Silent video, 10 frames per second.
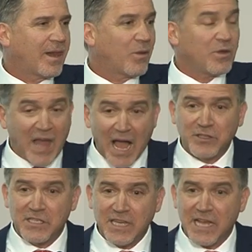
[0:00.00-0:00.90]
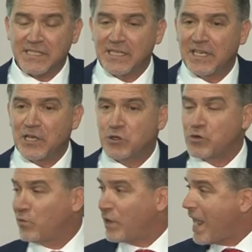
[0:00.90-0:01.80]
Without discussing the
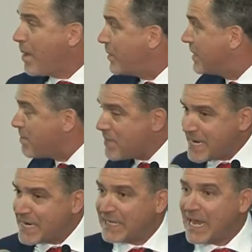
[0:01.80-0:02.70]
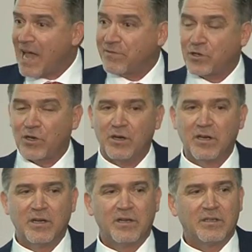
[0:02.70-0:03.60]
issue of what happened immediately after
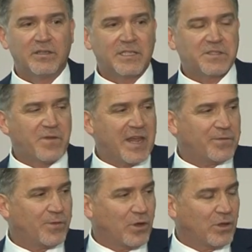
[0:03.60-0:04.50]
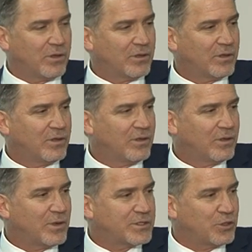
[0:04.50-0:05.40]
this fateful
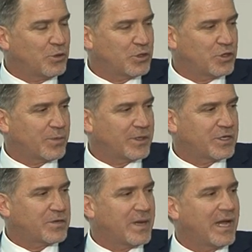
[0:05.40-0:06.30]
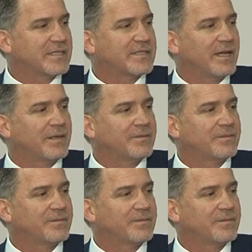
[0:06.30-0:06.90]
resolution to partition Palestine.